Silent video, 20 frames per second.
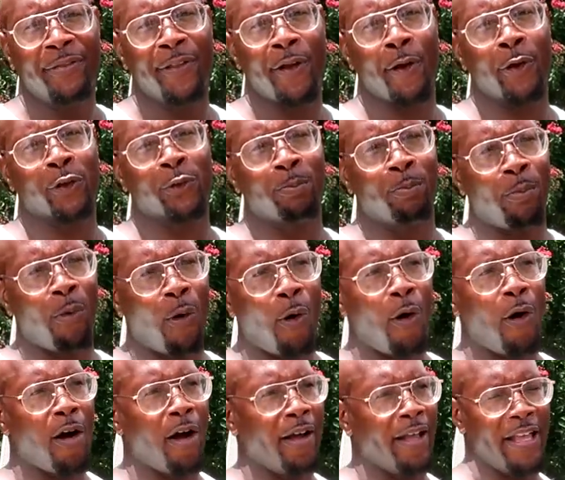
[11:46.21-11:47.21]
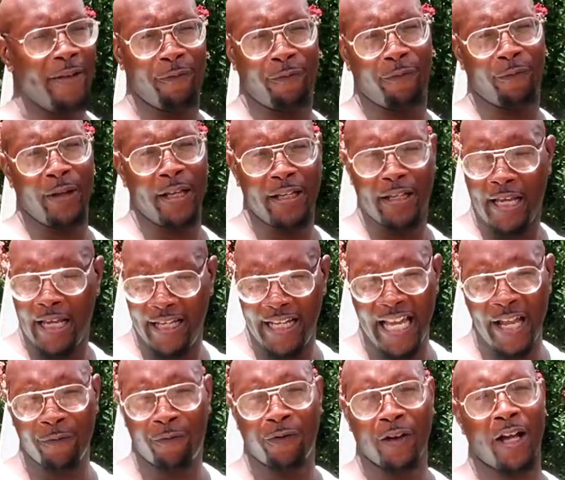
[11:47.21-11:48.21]
There's more in, in, uh,
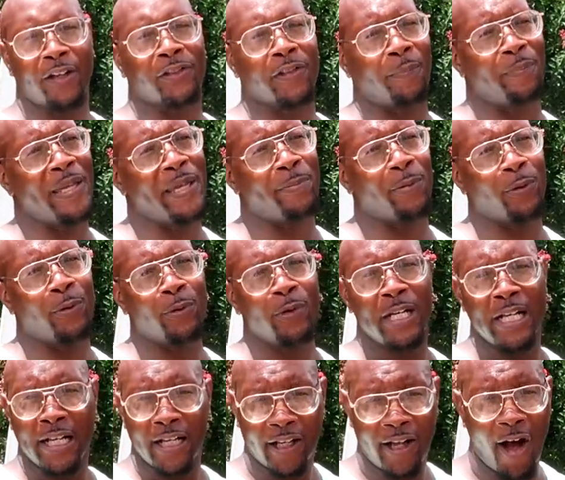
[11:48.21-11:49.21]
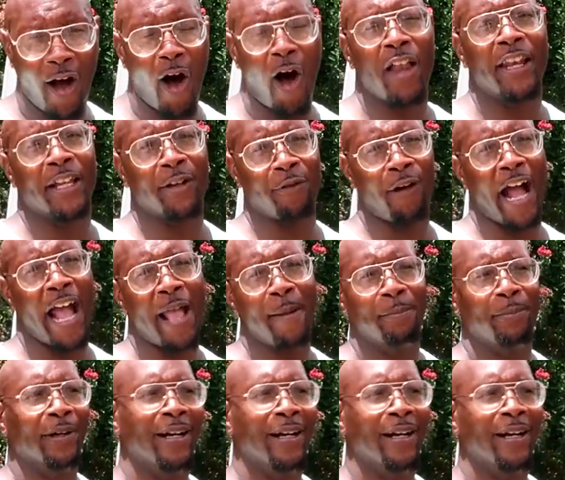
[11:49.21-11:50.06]
influx of people calling, right?